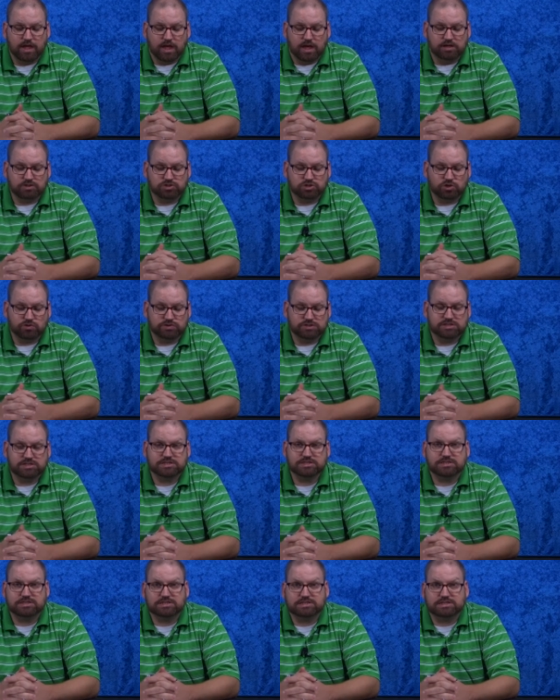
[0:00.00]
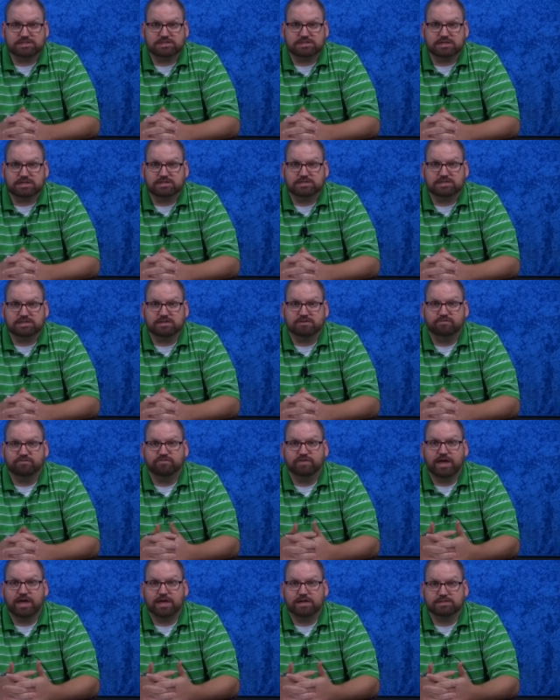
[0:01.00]
And so in 1066 he
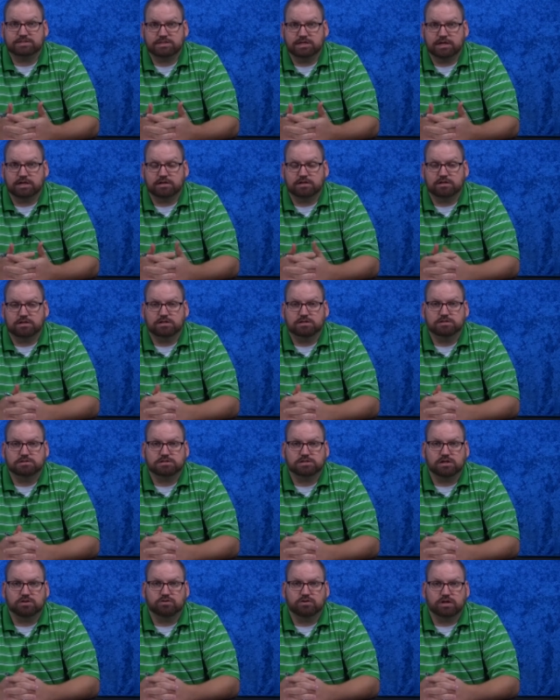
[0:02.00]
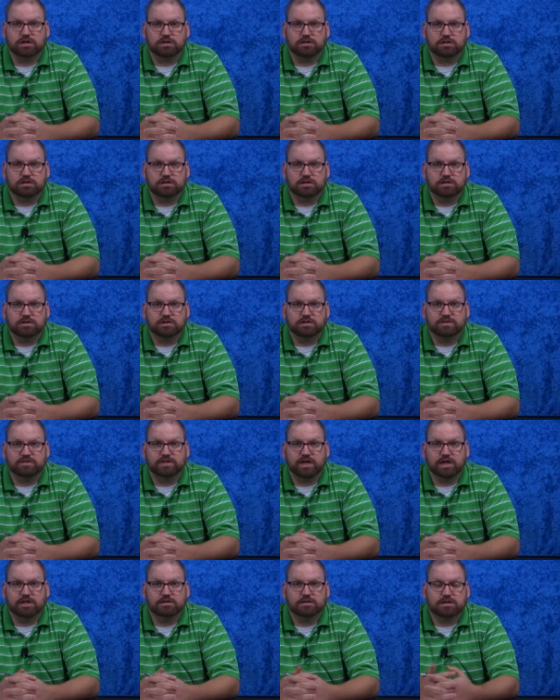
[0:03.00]
invades England, southern England, and the
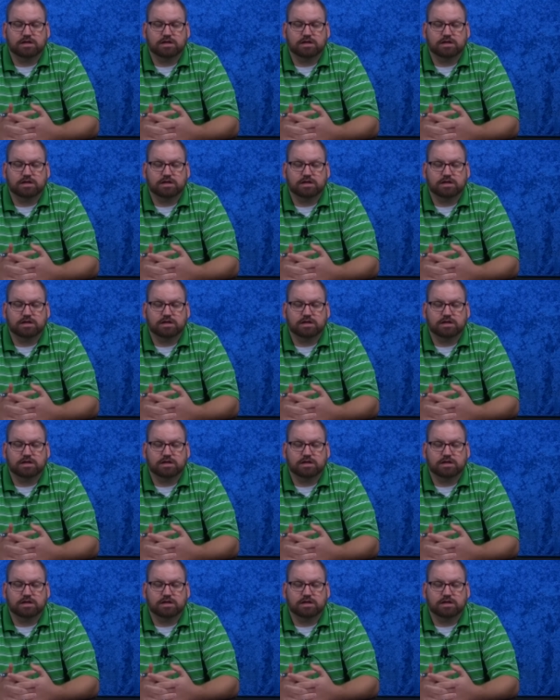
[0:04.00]
then